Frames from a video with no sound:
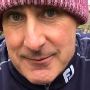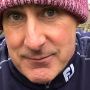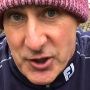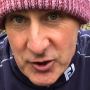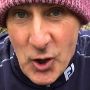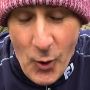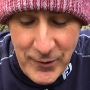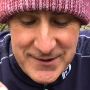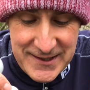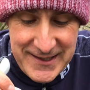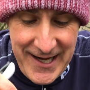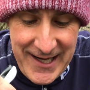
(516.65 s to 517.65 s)
You're going
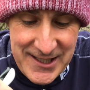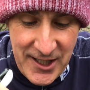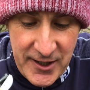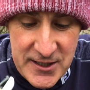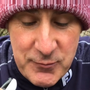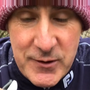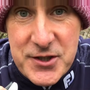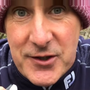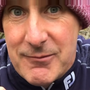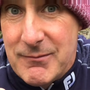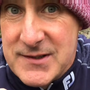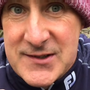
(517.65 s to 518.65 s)
to gain yards with
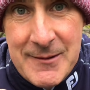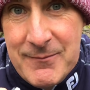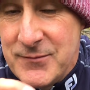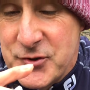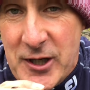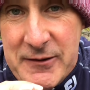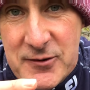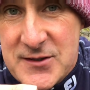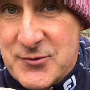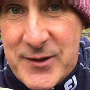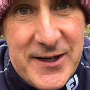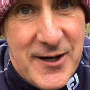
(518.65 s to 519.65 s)
your SIM driver
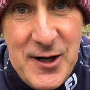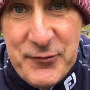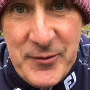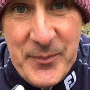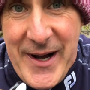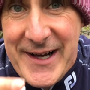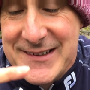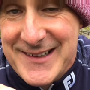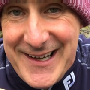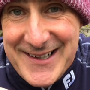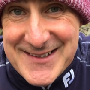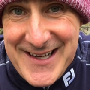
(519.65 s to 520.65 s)
straight off the bat,
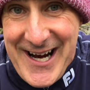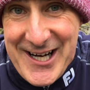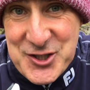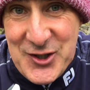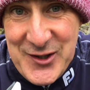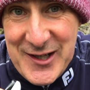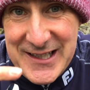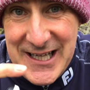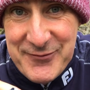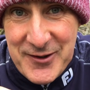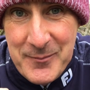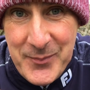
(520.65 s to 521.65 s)
that is actually a
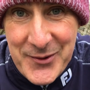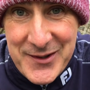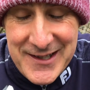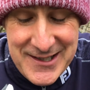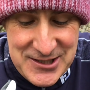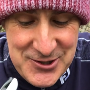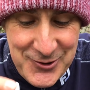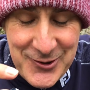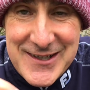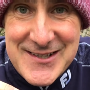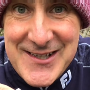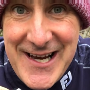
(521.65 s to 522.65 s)
given, but you could
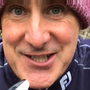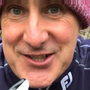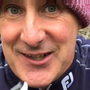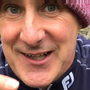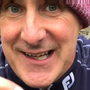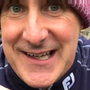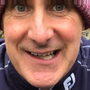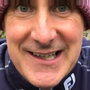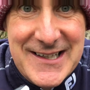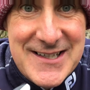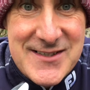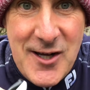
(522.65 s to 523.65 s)
essentially
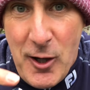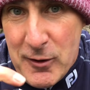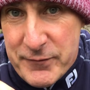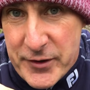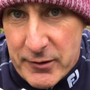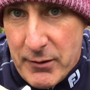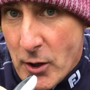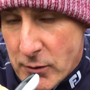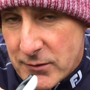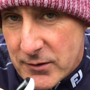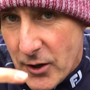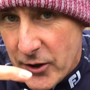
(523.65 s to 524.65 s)
solve your
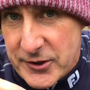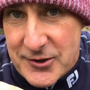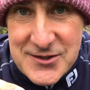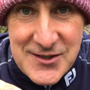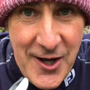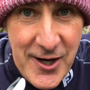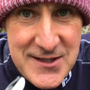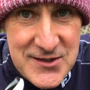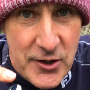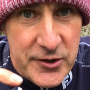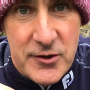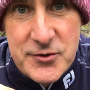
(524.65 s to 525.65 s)
hook or your slice
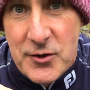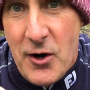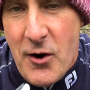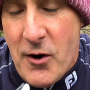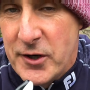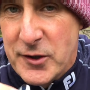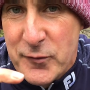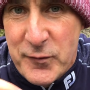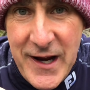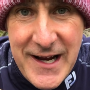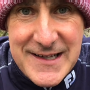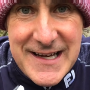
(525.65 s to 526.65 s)
or your draw or your
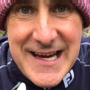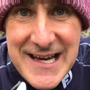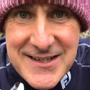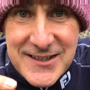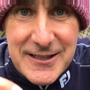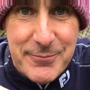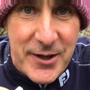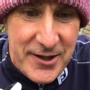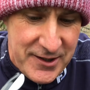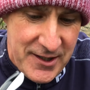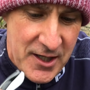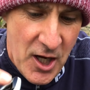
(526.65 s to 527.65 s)
fade into the
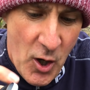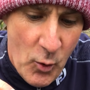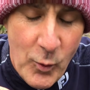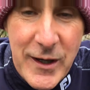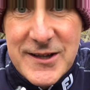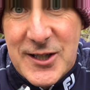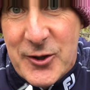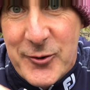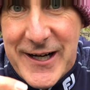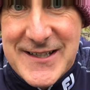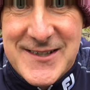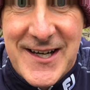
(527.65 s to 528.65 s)
bargain with the
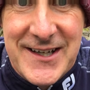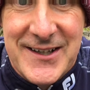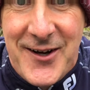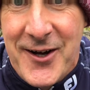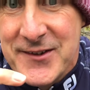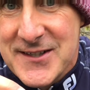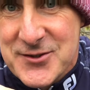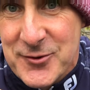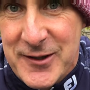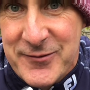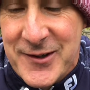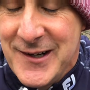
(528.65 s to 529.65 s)
correct setting on this
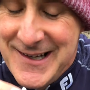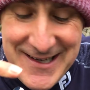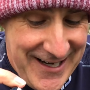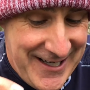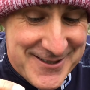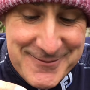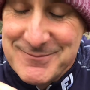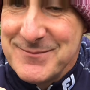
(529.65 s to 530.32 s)
driver, and